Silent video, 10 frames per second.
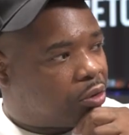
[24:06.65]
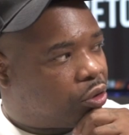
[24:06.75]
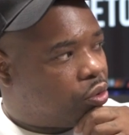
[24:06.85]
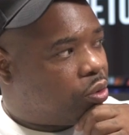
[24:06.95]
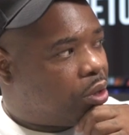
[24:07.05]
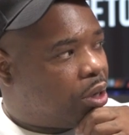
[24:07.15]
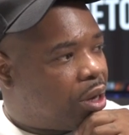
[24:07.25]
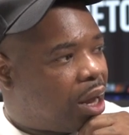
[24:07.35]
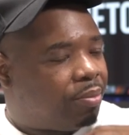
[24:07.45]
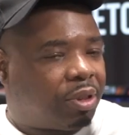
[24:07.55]
So
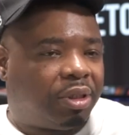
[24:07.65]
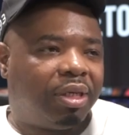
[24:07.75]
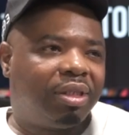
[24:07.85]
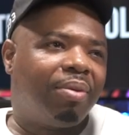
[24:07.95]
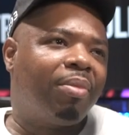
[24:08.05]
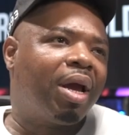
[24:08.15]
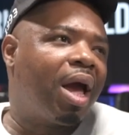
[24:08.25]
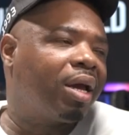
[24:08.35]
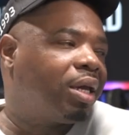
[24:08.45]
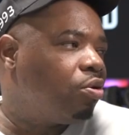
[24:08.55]
I'm gonna say Timmy
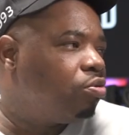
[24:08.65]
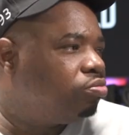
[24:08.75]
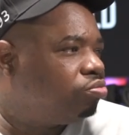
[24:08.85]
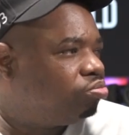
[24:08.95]
got killed